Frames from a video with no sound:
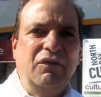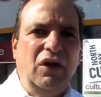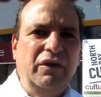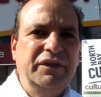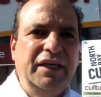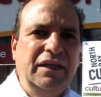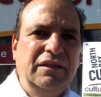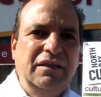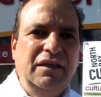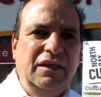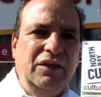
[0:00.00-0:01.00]
Involved in
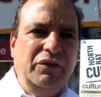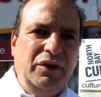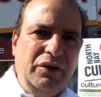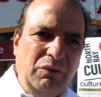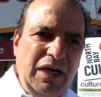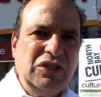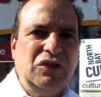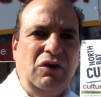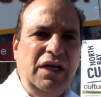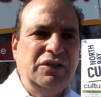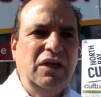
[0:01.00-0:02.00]
it. You know, the
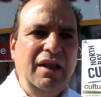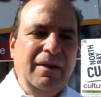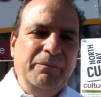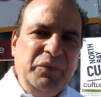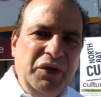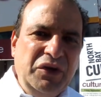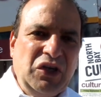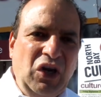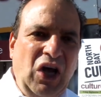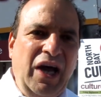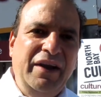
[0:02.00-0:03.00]
restaurants. There's a
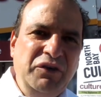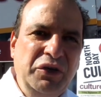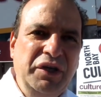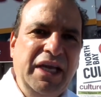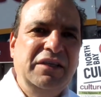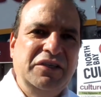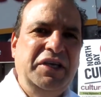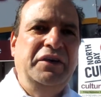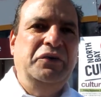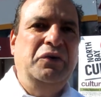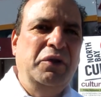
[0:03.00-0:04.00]
lot of uniqueness here
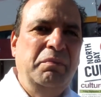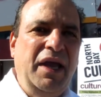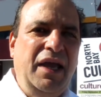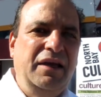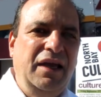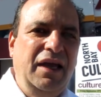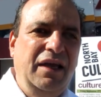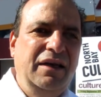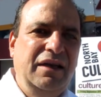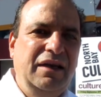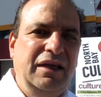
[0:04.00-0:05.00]
in North Bay. And
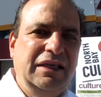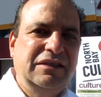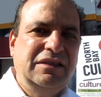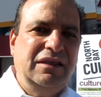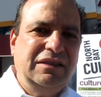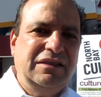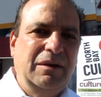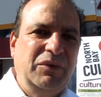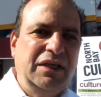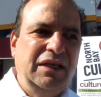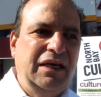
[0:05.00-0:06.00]
it's
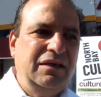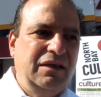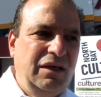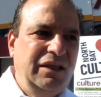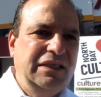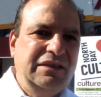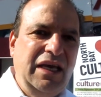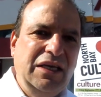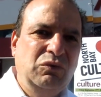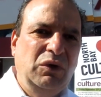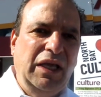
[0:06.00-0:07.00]
something that these
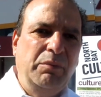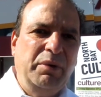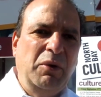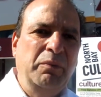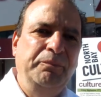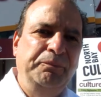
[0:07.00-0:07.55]
days will help promote.